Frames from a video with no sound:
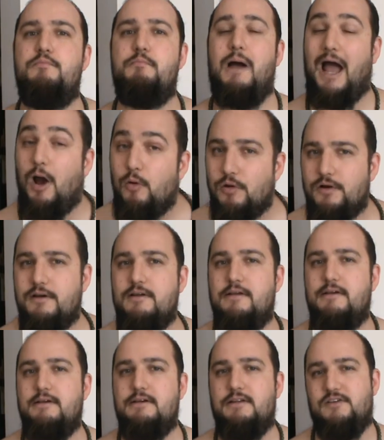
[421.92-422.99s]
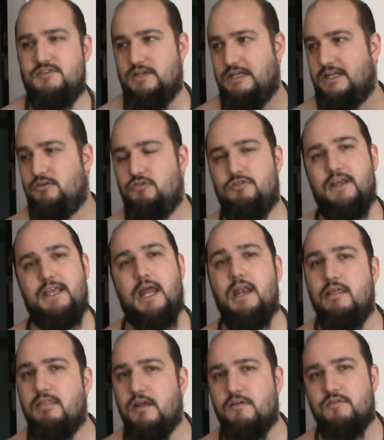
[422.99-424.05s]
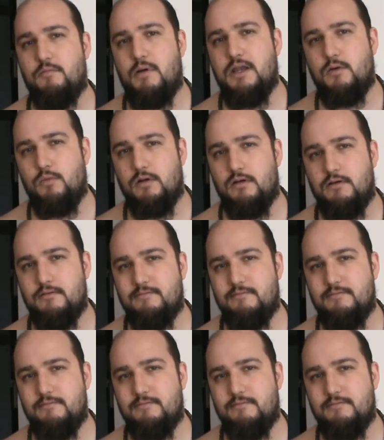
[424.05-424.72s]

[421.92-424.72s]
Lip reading: power doesn't need to take anything from anyone.